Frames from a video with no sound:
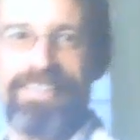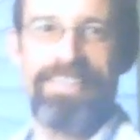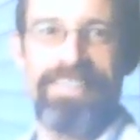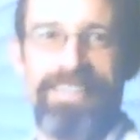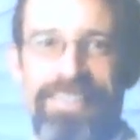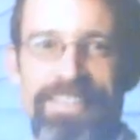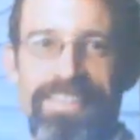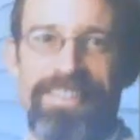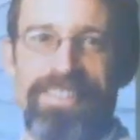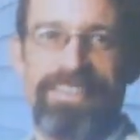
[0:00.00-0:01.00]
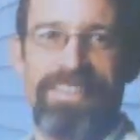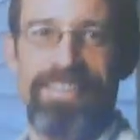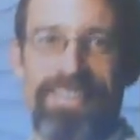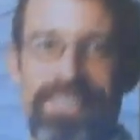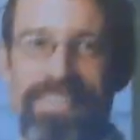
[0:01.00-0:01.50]
more. This is the
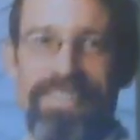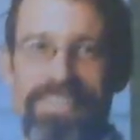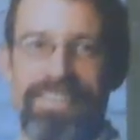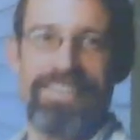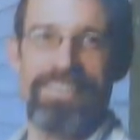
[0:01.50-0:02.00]
Ant-Man, Dr.